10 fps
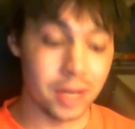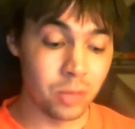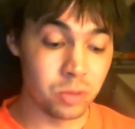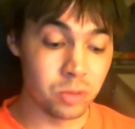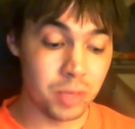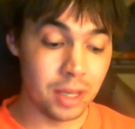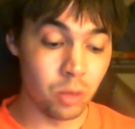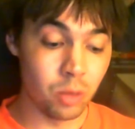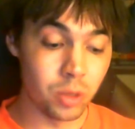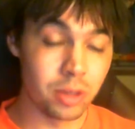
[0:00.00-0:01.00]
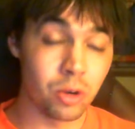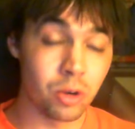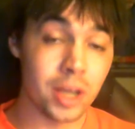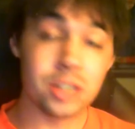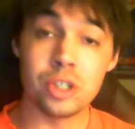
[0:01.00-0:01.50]
it was being one of the
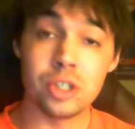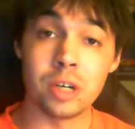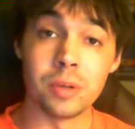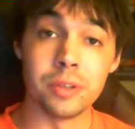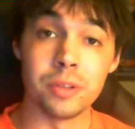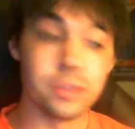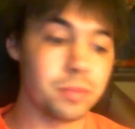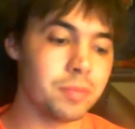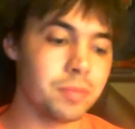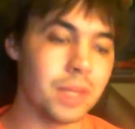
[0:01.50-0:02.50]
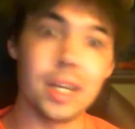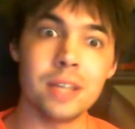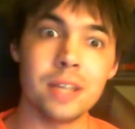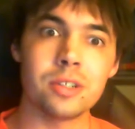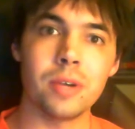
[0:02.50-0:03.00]
greatest generals in
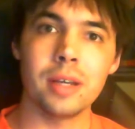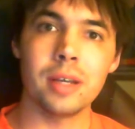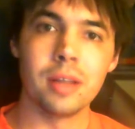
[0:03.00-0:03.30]
history,